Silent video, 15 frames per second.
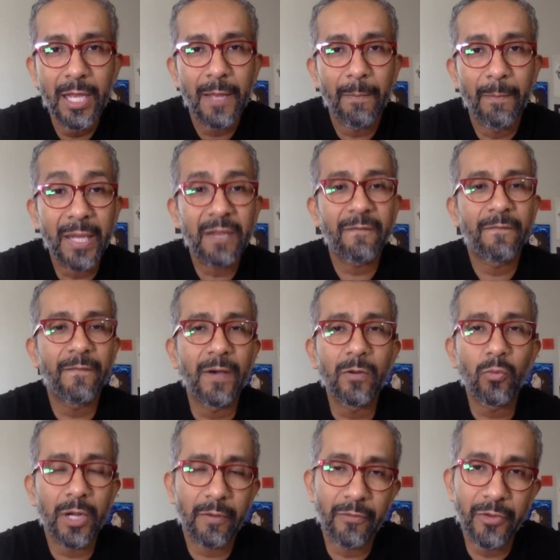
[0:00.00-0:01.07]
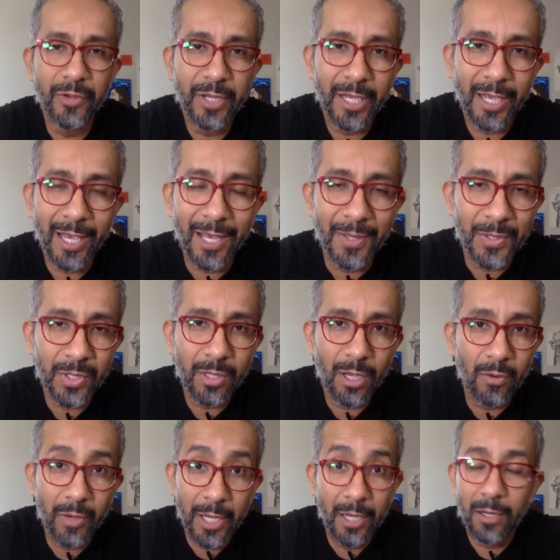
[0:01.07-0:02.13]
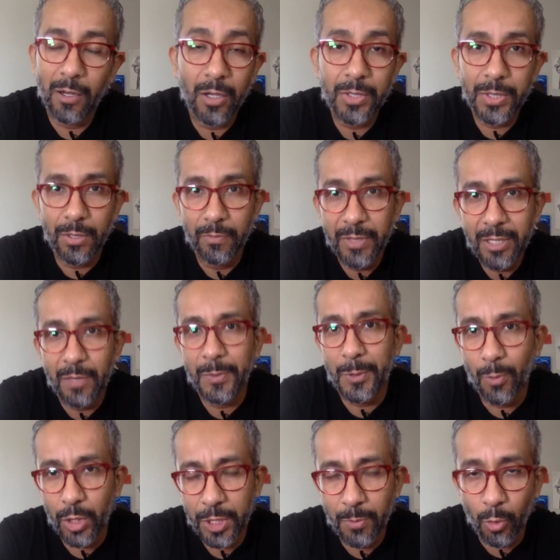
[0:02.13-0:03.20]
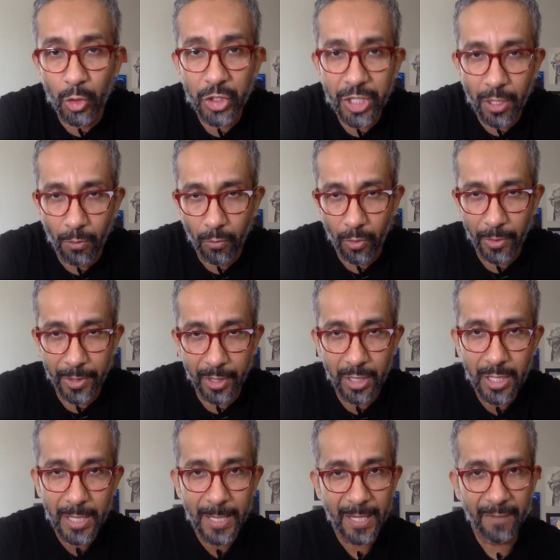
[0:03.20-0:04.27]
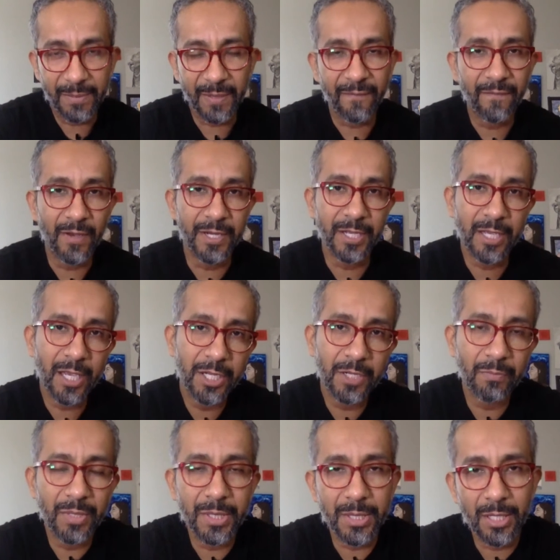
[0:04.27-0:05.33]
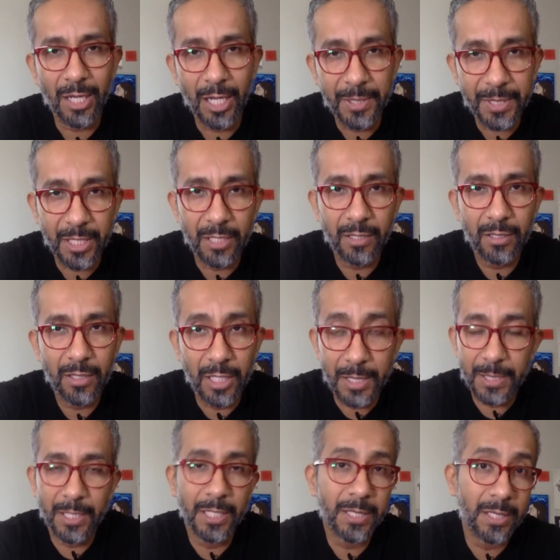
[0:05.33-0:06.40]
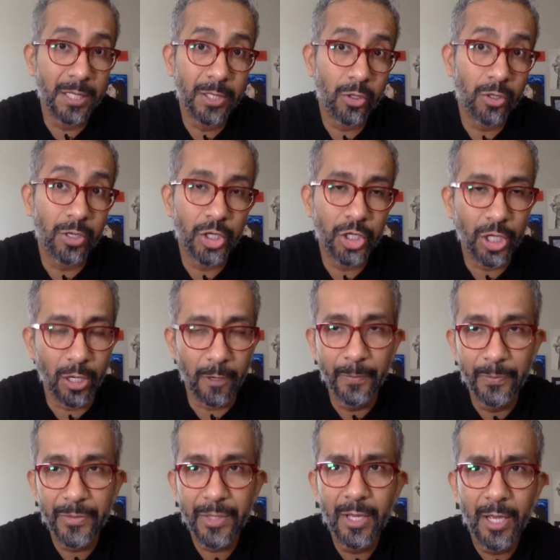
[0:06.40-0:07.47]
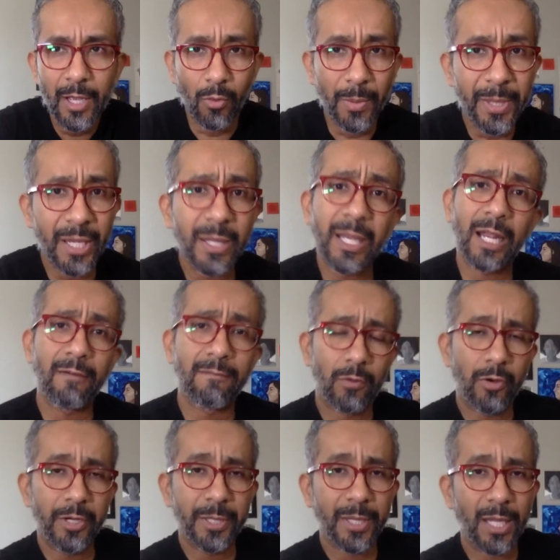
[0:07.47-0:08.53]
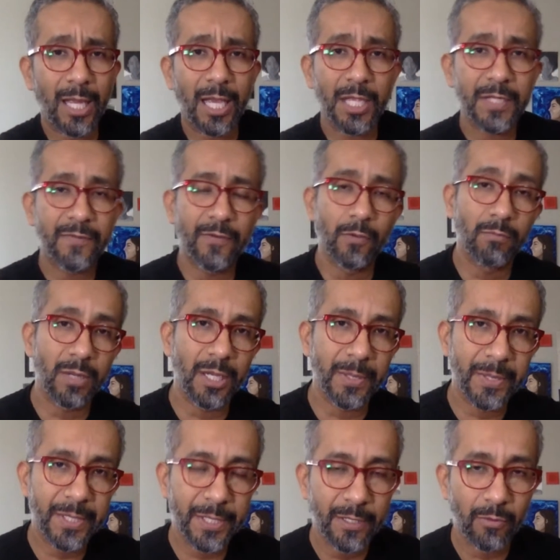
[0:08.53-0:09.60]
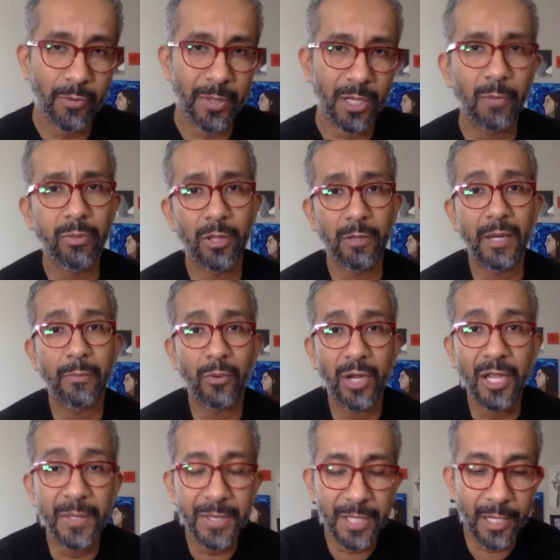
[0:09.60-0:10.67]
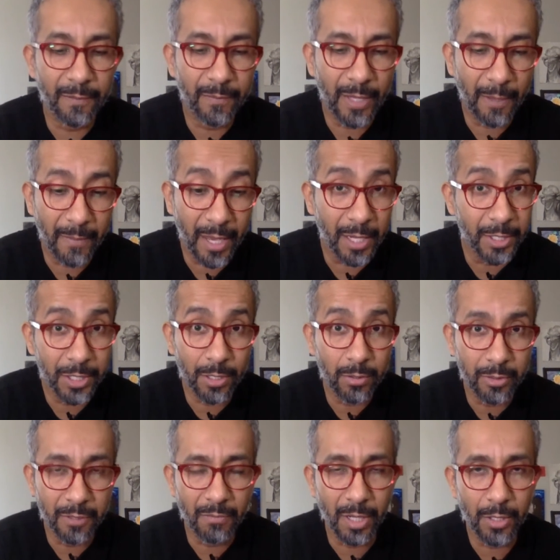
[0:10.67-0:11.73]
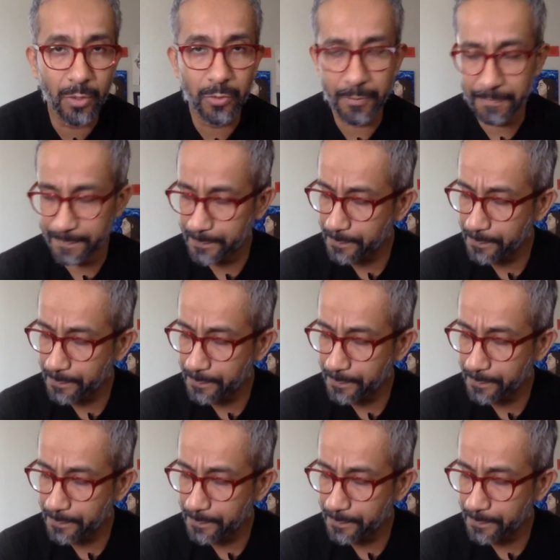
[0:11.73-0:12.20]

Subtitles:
Make it fun whenever you can, and it also becomes much more share worthy. If it's a fun, engaging piece of content, it's easier to share. One thing that I've learned in the last few months with a couple of my brands that I manage, including my own,